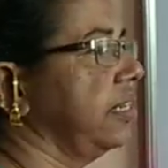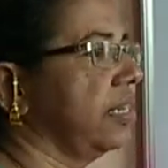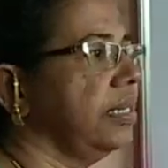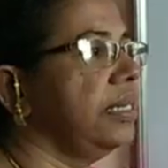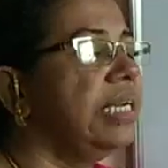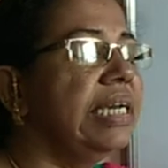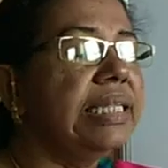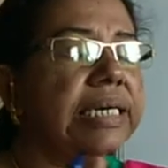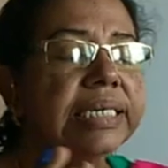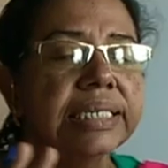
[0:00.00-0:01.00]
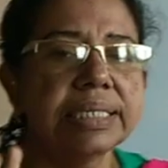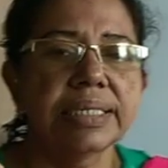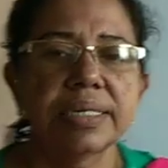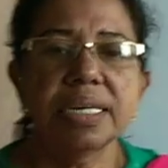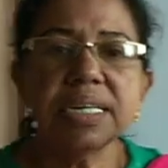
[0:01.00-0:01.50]
children, the
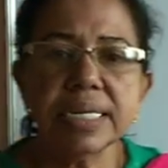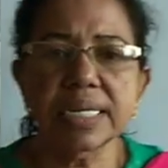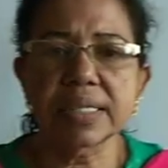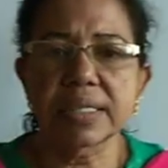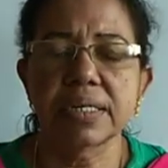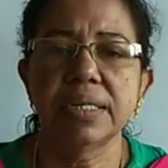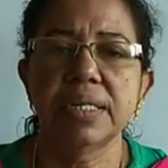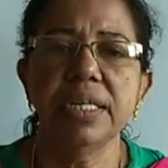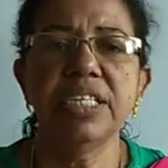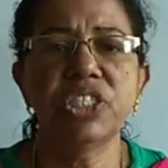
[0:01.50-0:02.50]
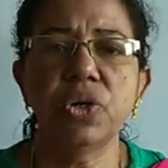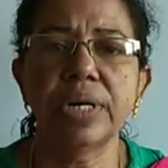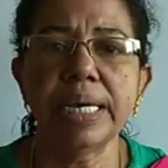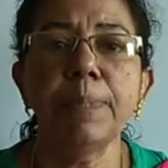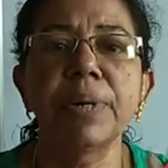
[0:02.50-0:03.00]
earth is
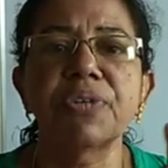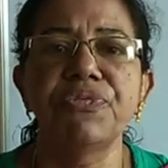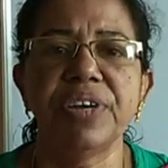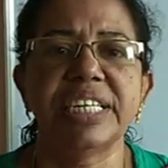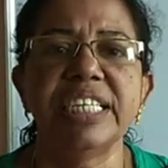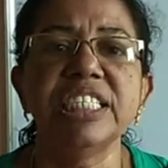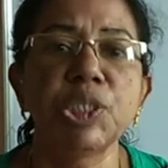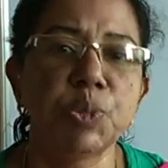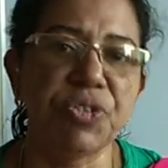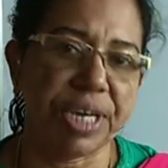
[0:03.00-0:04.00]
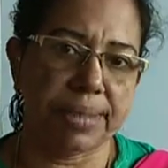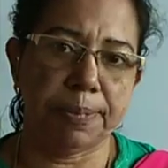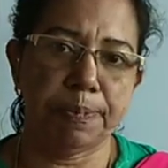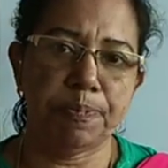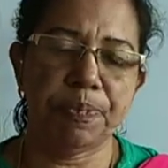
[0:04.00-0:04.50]
not a perfect sphere.
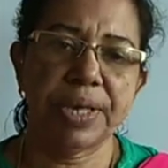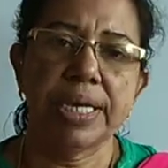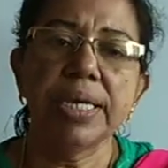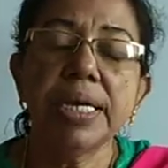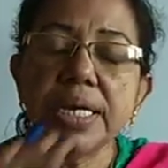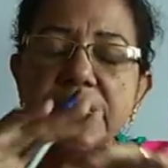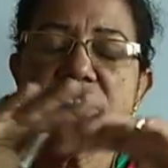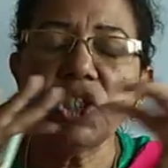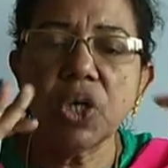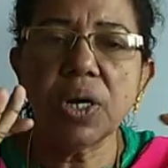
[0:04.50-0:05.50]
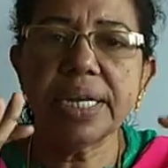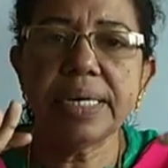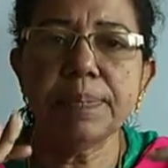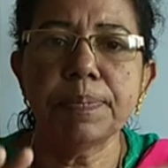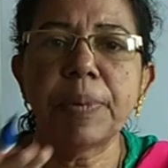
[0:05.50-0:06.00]
It is not
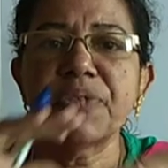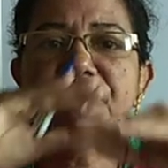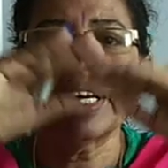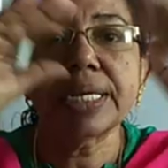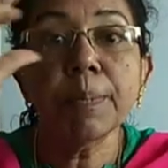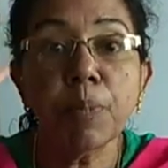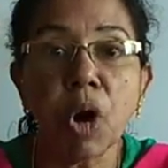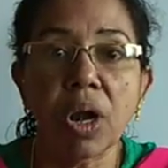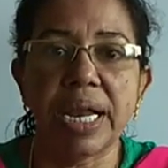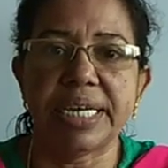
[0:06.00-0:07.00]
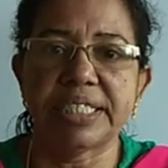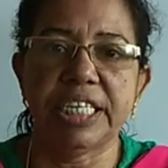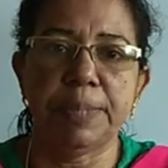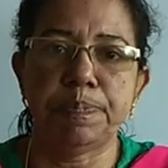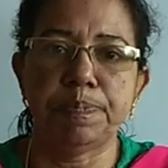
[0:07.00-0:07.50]
a perfect ball like
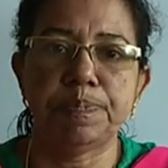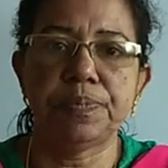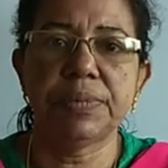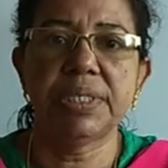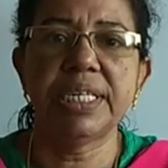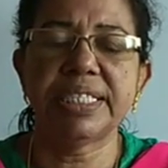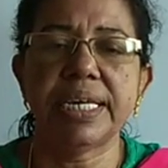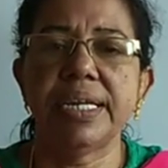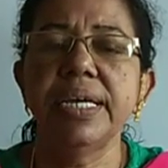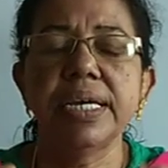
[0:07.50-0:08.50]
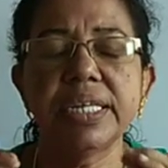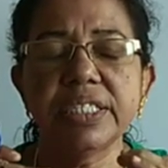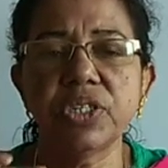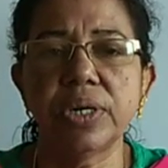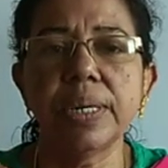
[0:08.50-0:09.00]
shape. Understand? It
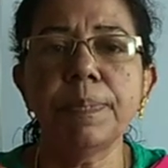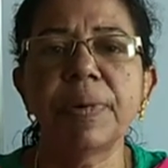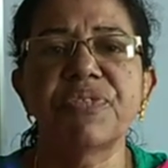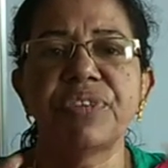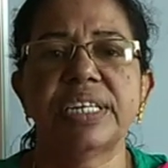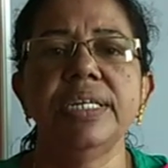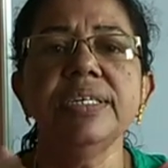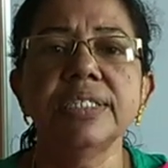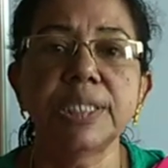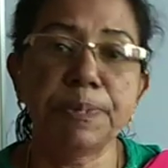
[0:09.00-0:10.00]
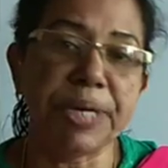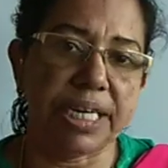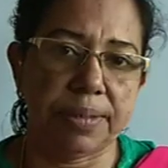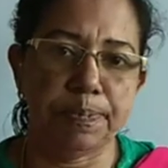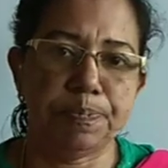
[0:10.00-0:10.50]
is not a perfect sphere.